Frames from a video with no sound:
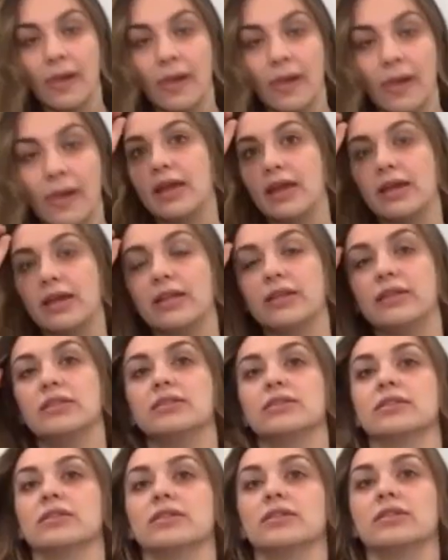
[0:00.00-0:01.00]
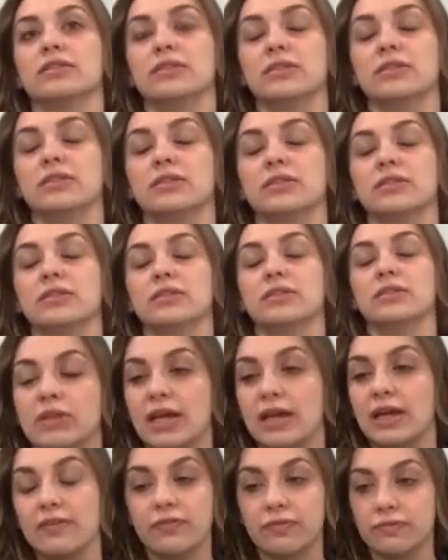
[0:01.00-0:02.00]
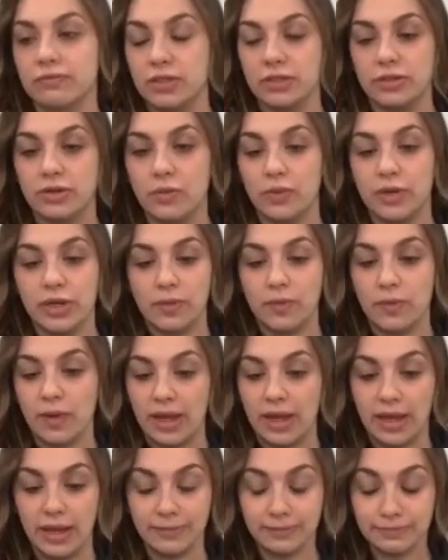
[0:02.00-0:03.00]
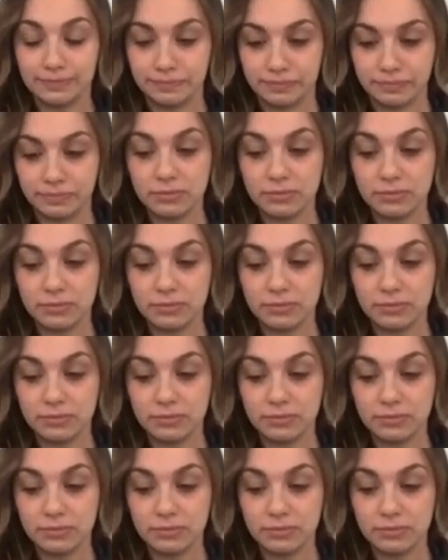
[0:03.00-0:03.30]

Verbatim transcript: And, you know, that, you know, went away.